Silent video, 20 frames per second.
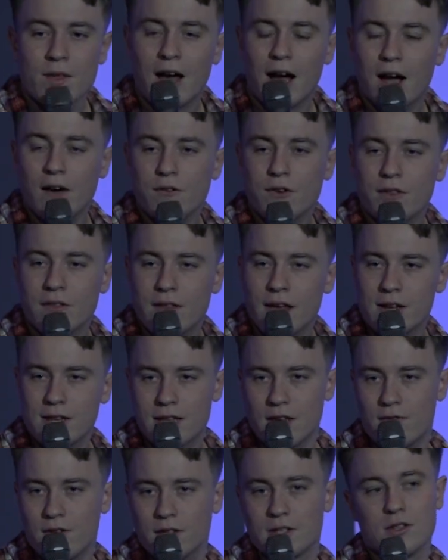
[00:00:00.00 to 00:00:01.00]
I think they'd
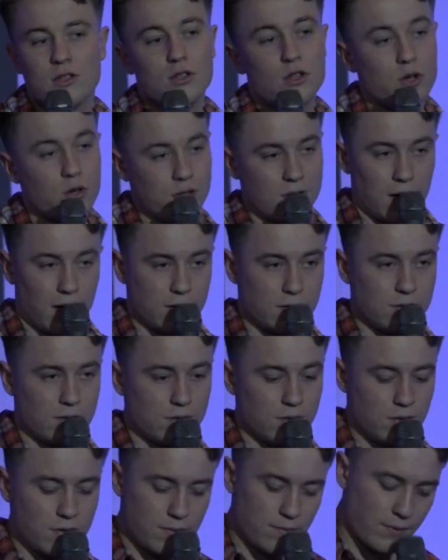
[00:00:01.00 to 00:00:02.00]
give us a new
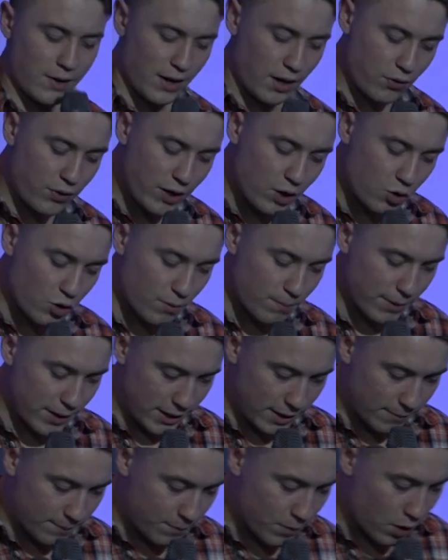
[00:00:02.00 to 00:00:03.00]
title. I think it would
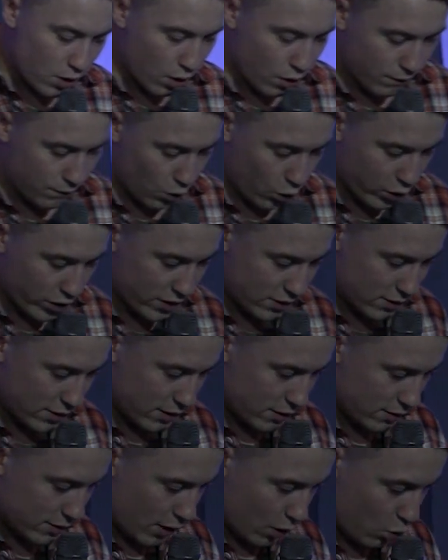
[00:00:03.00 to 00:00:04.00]
be avoid
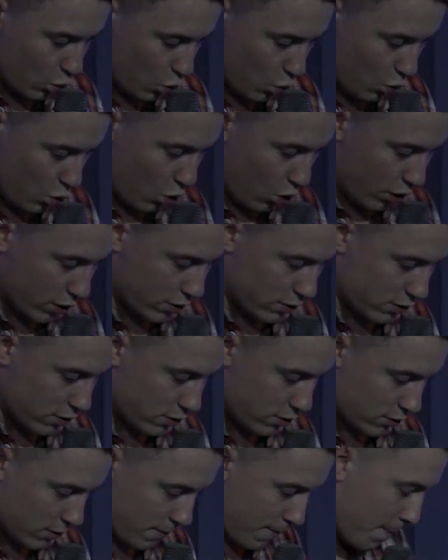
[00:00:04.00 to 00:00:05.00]
sinners at all
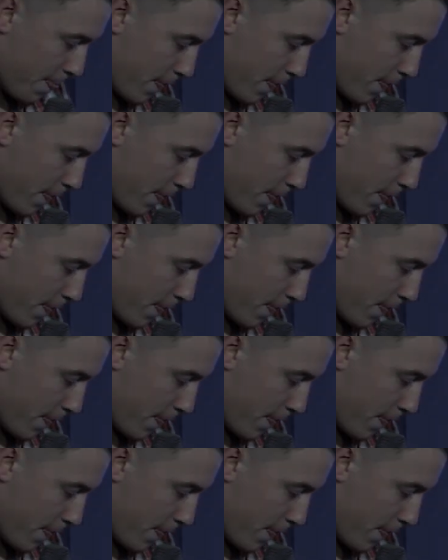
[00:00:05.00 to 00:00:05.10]
costs.